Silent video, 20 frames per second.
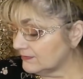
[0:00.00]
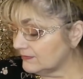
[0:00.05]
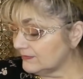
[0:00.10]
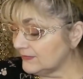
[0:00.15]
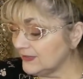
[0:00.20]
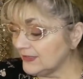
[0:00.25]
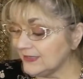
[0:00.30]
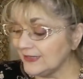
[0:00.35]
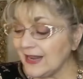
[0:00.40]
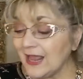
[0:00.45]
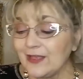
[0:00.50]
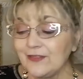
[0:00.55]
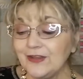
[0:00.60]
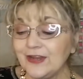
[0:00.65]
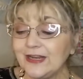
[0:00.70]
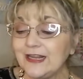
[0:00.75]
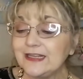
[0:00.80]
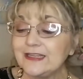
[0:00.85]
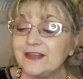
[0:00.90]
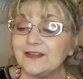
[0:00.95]
now that
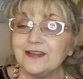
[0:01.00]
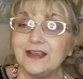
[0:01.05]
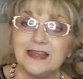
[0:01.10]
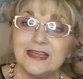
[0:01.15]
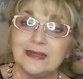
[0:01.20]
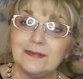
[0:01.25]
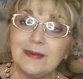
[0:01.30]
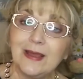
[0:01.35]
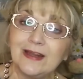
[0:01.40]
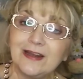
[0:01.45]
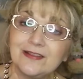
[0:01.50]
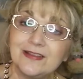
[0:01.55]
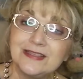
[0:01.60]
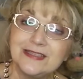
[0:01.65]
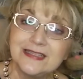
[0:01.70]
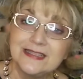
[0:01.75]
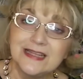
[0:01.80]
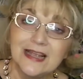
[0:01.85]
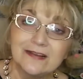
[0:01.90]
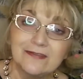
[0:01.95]
I get to thinking about it,
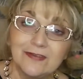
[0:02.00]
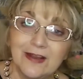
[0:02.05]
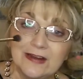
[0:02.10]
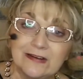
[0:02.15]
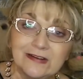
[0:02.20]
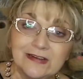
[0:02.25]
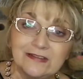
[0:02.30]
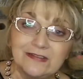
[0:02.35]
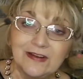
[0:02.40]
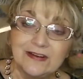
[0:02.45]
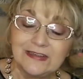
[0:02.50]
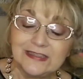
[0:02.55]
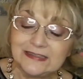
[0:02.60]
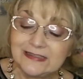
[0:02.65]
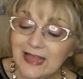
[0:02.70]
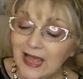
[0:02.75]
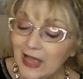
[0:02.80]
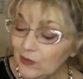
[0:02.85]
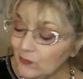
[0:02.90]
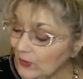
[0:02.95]
this is a very, very
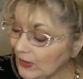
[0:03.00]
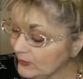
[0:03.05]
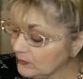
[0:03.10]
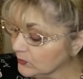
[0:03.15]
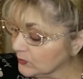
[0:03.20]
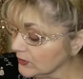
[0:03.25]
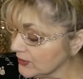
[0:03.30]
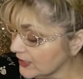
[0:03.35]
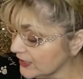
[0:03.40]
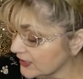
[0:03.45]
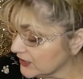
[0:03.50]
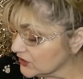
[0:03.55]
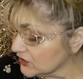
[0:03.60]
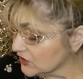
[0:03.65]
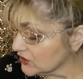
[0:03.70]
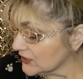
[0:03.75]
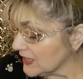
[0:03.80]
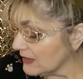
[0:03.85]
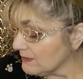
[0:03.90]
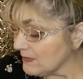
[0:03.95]
lightweight
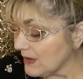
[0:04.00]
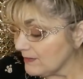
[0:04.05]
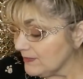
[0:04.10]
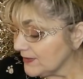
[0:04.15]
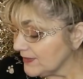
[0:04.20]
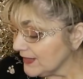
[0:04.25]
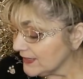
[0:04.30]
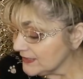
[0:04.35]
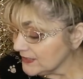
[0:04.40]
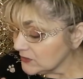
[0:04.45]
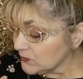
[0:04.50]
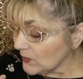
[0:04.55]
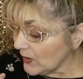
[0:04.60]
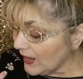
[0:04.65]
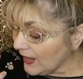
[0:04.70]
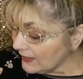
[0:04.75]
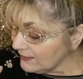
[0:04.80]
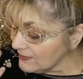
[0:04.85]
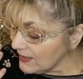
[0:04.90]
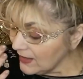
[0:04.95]
brush. And maybe that is why
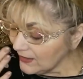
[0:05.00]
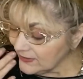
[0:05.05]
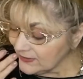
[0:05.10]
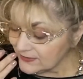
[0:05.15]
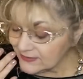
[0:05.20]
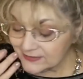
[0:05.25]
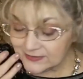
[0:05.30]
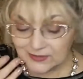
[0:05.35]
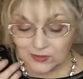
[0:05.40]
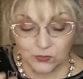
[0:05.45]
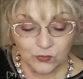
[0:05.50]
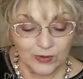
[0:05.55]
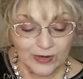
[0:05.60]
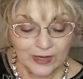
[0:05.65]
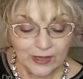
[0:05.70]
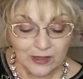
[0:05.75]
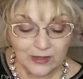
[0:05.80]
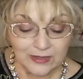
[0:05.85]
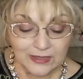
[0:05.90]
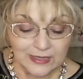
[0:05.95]
I like it so
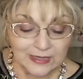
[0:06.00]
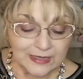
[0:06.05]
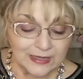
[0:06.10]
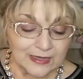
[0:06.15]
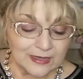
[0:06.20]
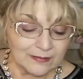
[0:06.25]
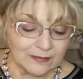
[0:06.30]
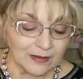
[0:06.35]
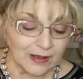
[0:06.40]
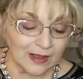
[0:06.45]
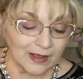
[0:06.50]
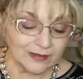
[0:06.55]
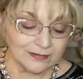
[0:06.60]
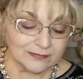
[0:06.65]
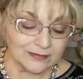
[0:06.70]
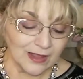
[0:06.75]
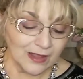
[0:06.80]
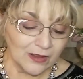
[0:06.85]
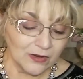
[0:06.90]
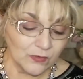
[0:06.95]
well,
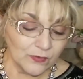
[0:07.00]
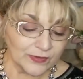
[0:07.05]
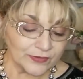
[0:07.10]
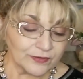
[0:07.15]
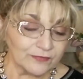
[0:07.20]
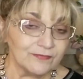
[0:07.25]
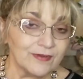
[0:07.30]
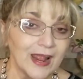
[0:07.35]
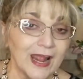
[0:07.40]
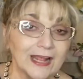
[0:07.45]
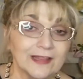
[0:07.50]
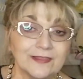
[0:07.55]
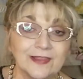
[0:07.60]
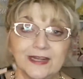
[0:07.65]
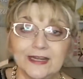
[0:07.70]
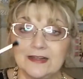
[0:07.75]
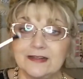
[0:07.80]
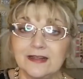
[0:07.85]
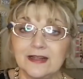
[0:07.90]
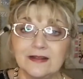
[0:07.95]
along with the fact that
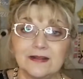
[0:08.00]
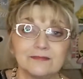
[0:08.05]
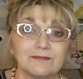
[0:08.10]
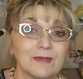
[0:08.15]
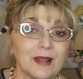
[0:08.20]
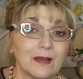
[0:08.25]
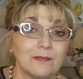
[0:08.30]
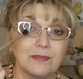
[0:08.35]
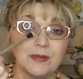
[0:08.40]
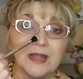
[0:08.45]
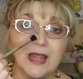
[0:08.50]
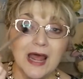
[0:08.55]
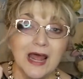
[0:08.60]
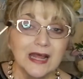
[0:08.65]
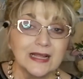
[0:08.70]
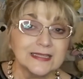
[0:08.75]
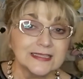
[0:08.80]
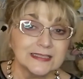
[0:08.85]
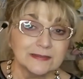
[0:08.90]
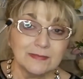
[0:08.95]
it
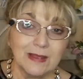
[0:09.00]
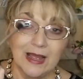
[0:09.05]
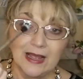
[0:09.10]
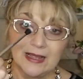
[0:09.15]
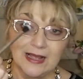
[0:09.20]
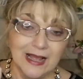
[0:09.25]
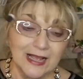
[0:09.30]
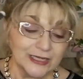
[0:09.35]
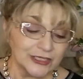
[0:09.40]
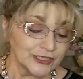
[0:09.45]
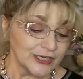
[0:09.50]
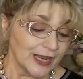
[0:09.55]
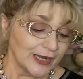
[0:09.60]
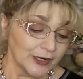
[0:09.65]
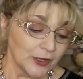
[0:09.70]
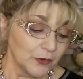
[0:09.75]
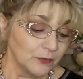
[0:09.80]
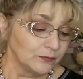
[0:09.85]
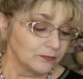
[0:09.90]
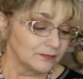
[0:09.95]
applies my
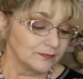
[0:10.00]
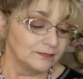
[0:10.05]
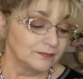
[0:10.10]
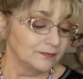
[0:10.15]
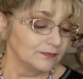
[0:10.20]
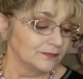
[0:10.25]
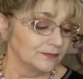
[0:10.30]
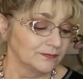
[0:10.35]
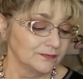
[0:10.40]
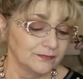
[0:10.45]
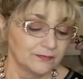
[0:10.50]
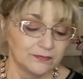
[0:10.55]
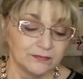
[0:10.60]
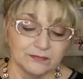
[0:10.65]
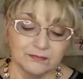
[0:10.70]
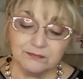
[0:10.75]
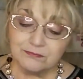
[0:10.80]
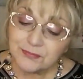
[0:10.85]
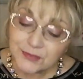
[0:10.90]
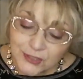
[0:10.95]
eyeshadow
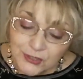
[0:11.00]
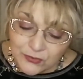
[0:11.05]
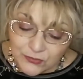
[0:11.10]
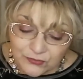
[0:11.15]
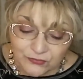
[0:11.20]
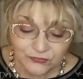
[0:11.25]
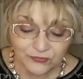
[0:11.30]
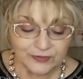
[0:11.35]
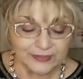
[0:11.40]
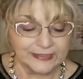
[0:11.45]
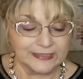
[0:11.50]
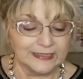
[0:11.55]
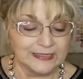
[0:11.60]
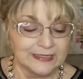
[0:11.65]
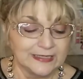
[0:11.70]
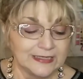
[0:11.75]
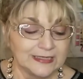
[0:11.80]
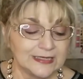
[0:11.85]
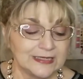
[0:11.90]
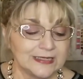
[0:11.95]
beautifully.
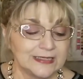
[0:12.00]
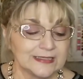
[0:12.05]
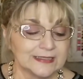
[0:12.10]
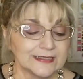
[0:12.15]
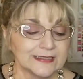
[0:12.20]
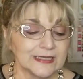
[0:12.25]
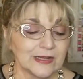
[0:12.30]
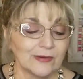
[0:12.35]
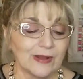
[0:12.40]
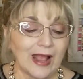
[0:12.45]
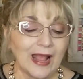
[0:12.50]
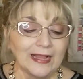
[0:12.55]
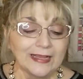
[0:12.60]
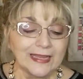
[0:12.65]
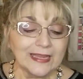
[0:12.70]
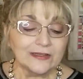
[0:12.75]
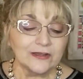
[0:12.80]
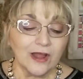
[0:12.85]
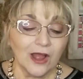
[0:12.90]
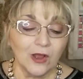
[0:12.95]
So I
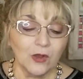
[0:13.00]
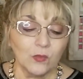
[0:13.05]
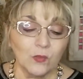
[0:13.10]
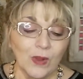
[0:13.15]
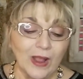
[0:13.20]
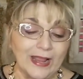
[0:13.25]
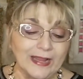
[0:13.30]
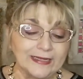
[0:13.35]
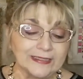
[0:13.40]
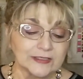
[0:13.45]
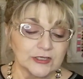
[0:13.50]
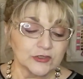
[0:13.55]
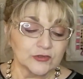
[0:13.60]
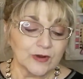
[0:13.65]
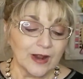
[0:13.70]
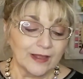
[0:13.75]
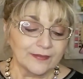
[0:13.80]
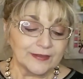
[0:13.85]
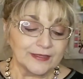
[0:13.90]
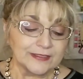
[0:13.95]
cannot wait to
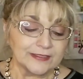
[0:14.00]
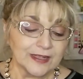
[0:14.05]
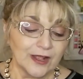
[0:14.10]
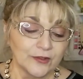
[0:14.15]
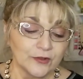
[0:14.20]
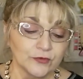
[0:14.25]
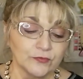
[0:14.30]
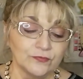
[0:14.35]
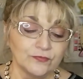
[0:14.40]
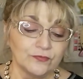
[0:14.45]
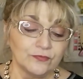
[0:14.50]
try these other